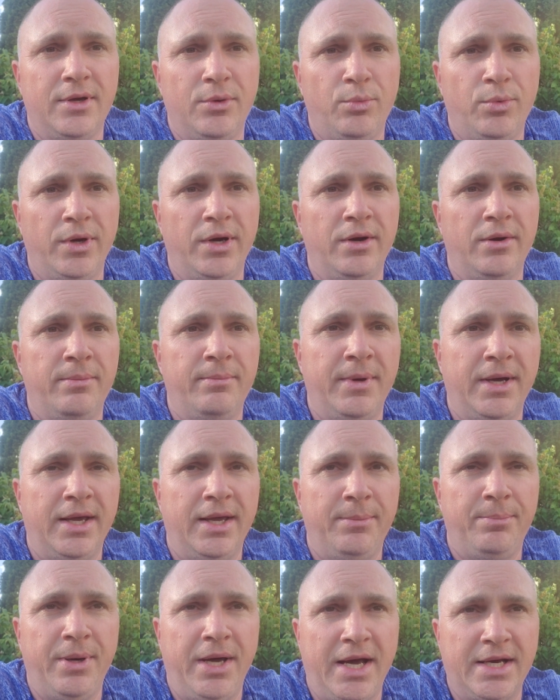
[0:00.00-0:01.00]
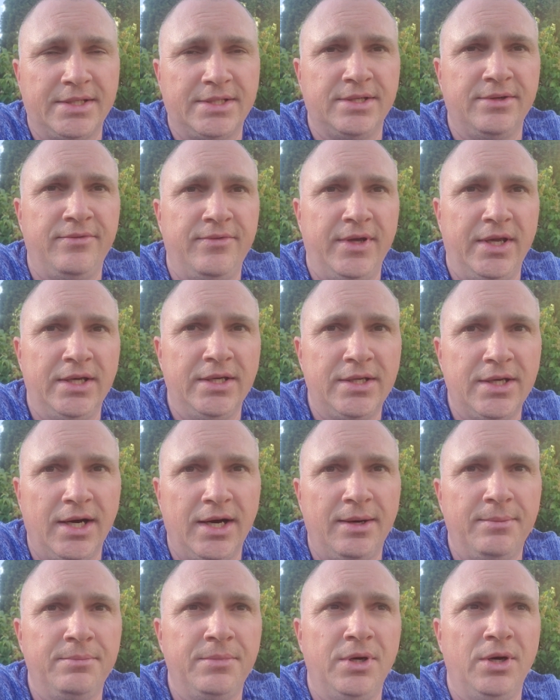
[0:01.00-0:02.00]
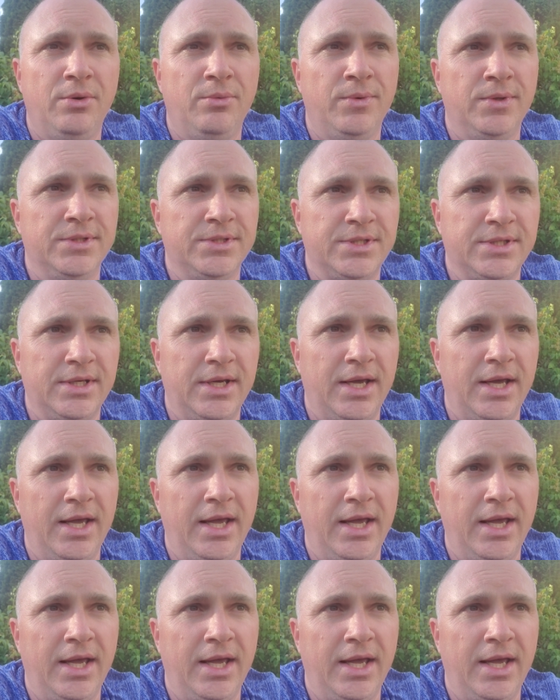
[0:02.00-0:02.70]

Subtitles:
where my passive income was